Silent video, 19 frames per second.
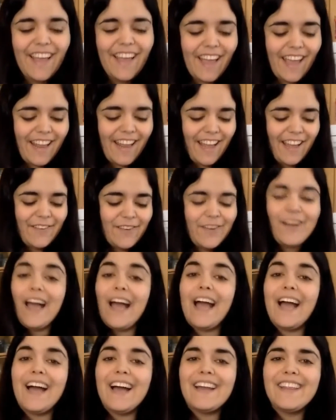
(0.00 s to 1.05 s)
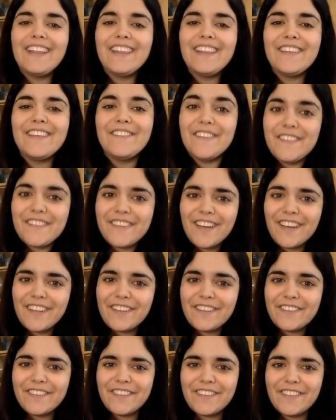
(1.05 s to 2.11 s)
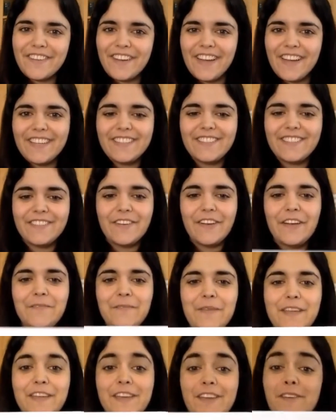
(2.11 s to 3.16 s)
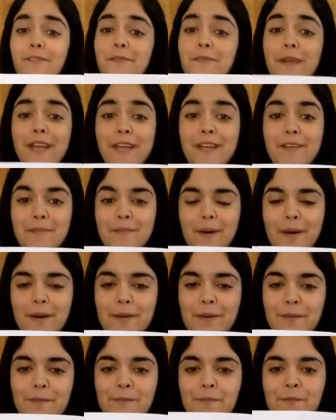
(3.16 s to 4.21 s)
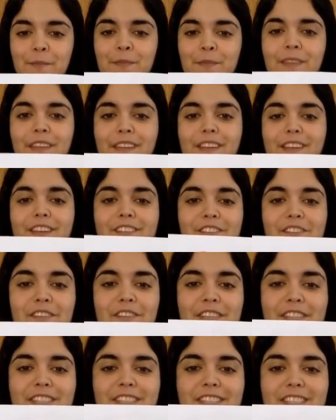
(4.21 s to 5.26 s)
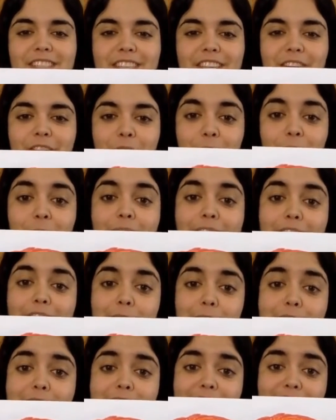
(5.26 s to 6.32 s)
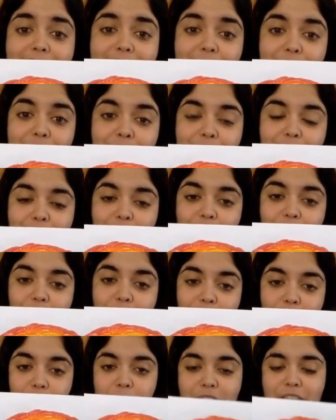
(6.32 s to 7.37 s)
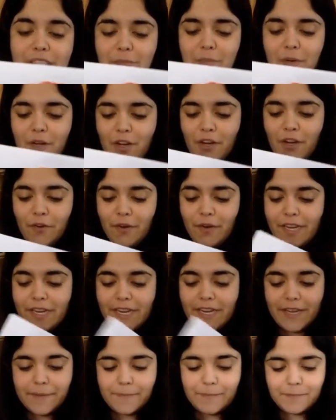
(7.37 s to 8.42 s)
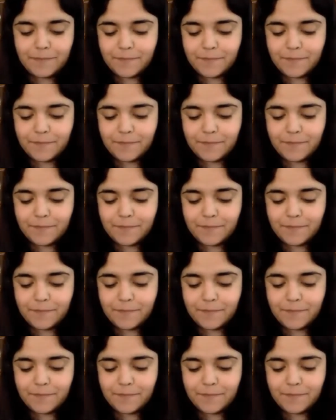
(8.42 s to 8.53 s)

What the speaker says: and I will add the 5th color for you guys. So I'm making a rainbow. As you can see, green is missing, so we need to put our green in.